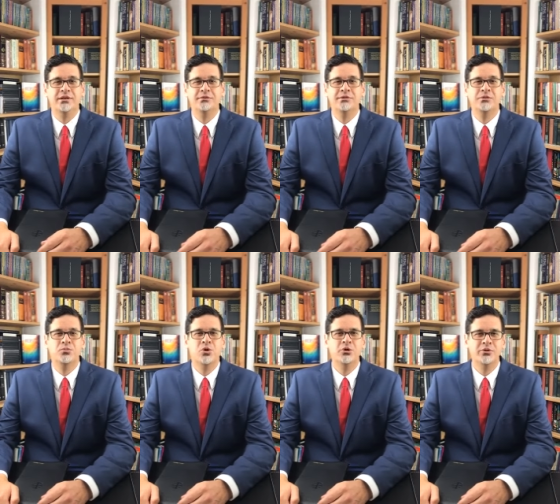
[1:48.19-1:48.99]
even
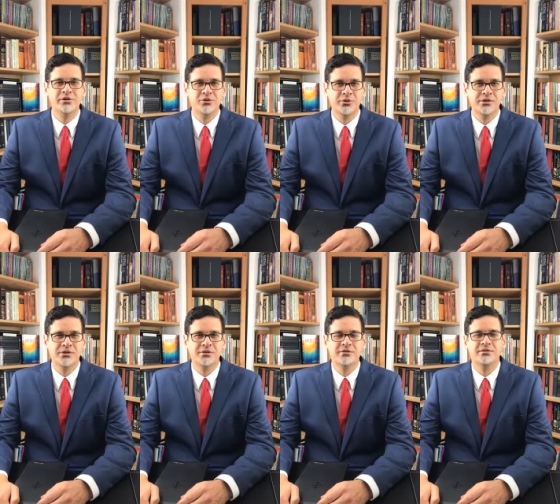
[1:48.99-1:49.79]
more
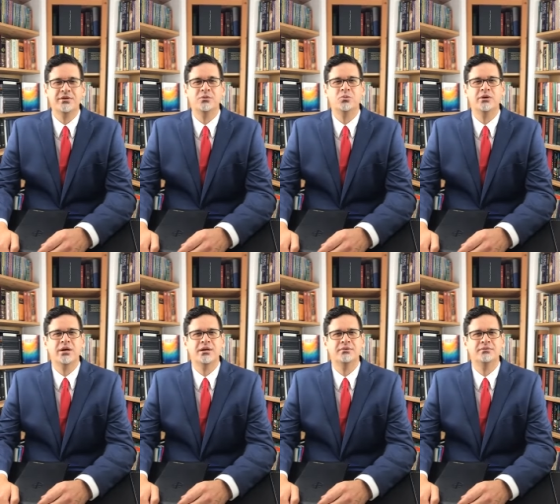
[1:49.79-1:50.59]
restrictions than we
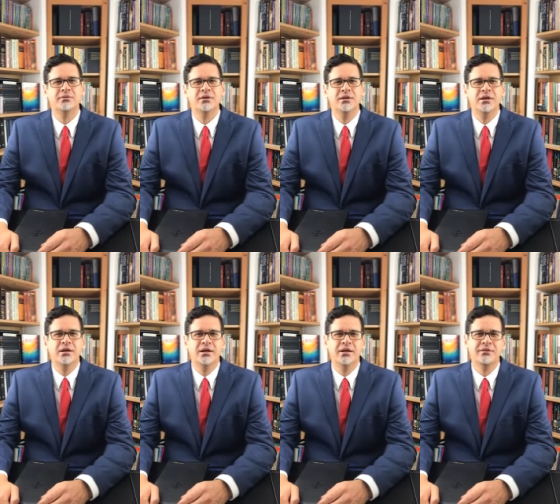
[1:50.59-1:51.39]
have.